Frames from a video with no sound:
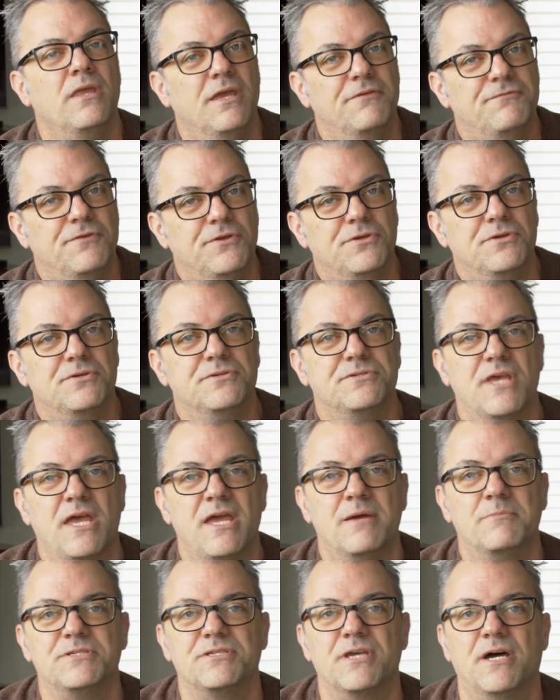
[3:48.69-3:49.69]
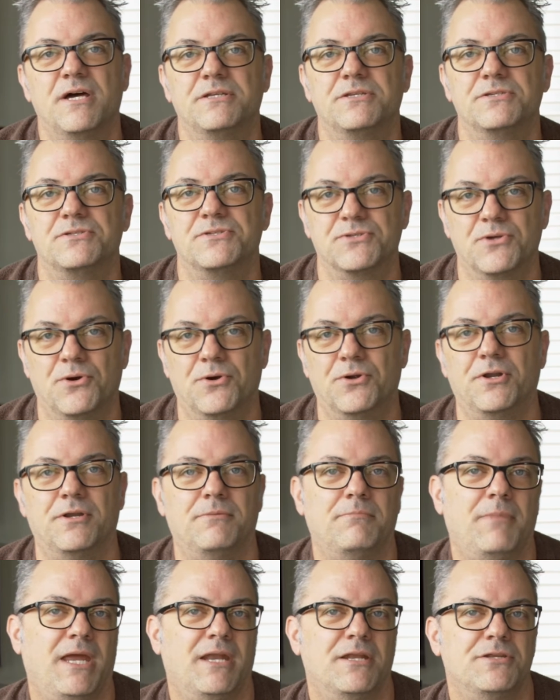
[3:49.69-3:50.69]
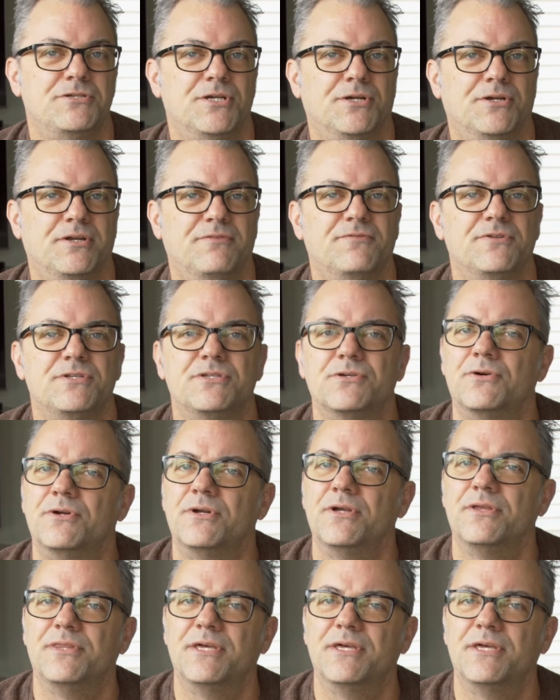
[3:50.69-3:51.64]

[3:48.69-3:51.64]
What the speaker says: If you use Amazon to store and manage your inventory,